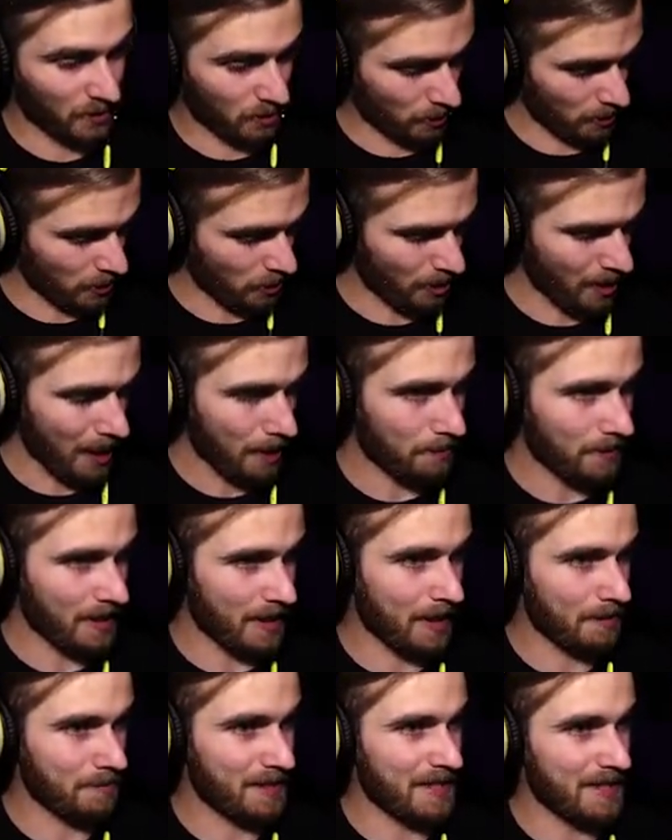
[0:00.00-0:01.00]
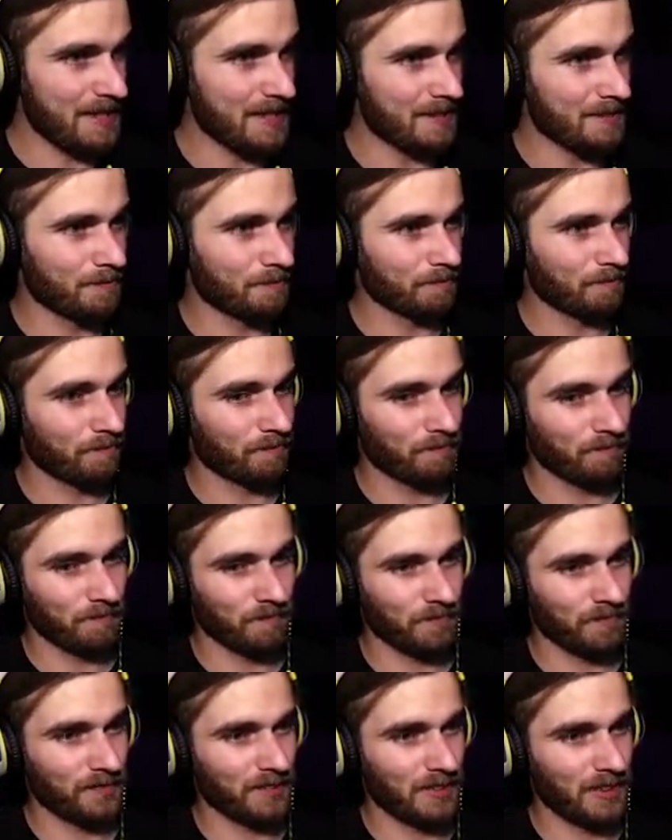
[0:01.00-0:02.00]
Well, grab that, man.
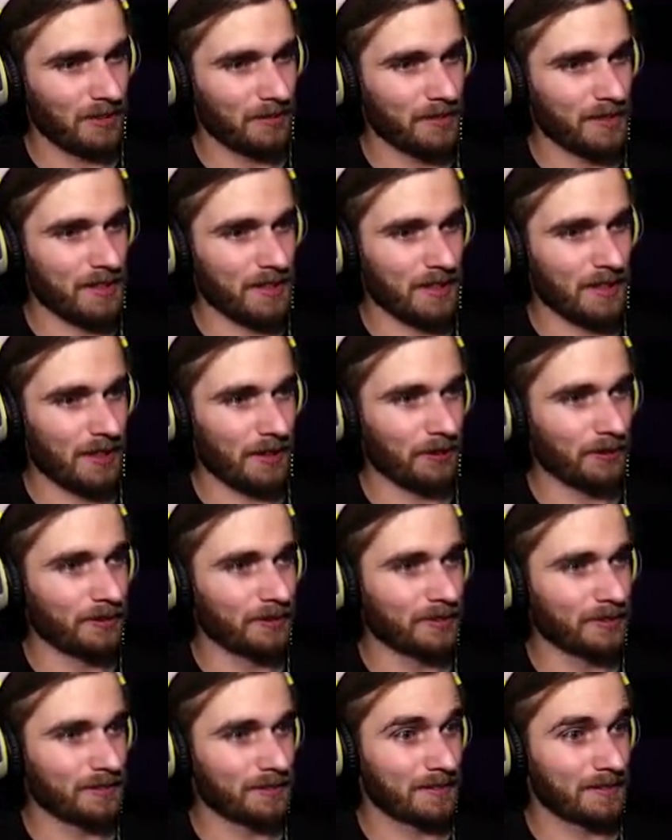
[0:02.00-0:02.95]
There we go.